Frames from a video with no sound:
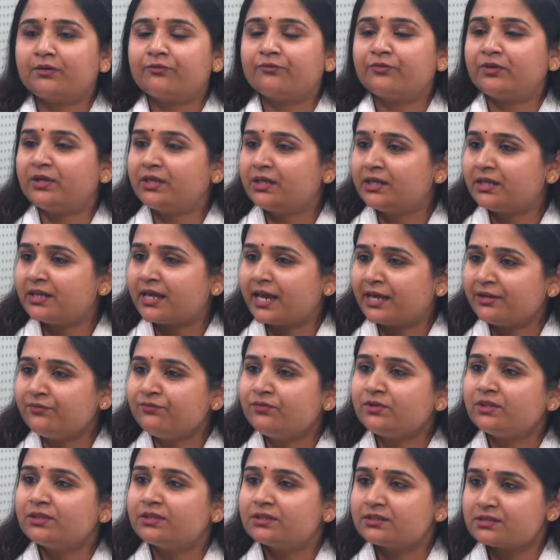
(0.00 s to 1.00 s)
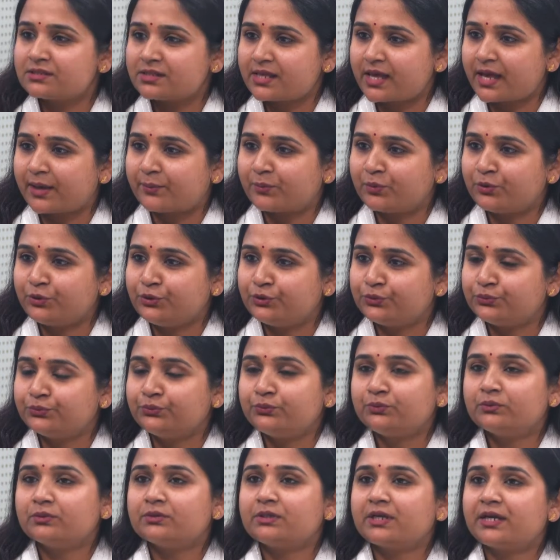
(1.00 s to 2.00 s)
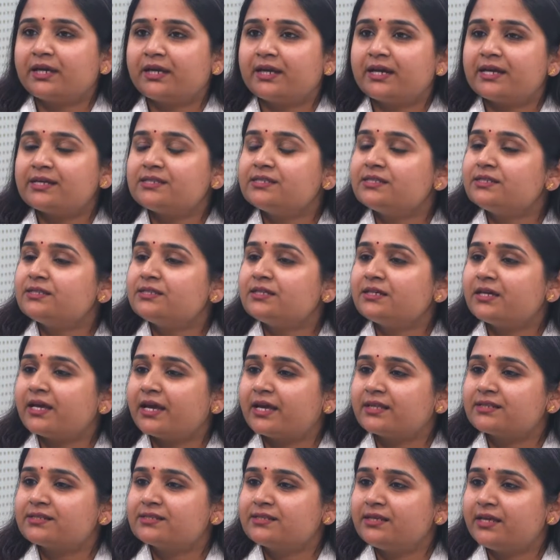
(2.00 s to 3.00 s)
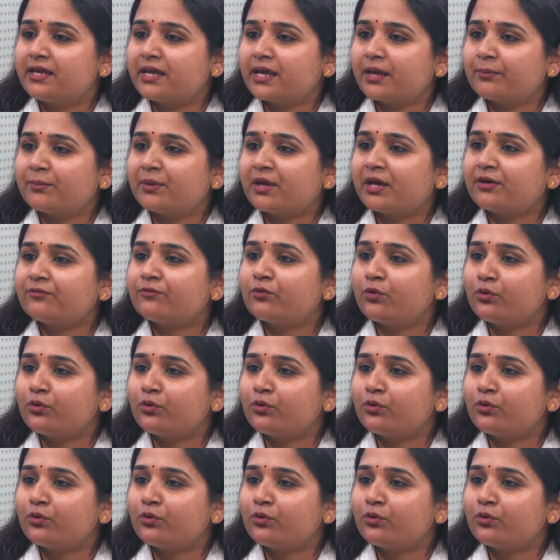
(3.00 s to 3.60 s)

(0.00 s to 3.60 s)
In line with this MOU, AICT and C-CAMP have